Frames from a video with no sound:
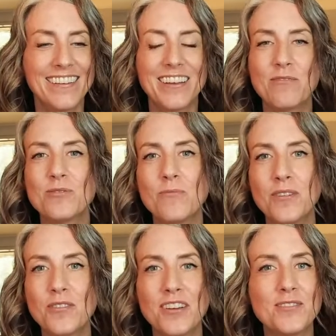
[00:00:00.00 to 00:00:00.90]

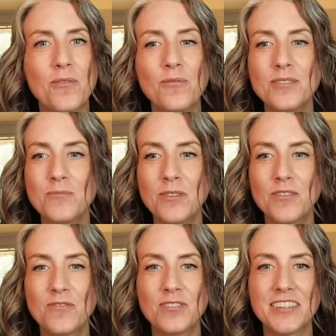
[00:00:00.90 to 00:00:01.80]
It's always
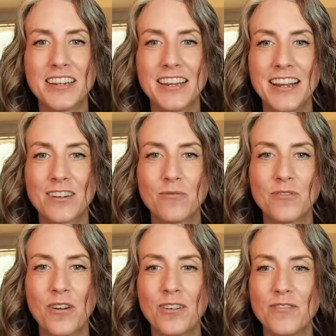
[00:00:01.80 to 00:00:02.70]
wonderful to connect
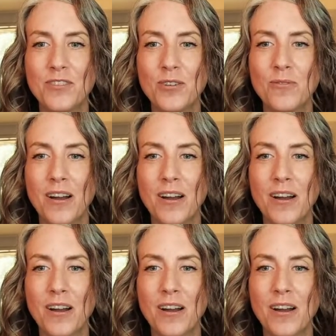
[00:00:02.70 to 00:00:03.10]
with all of you.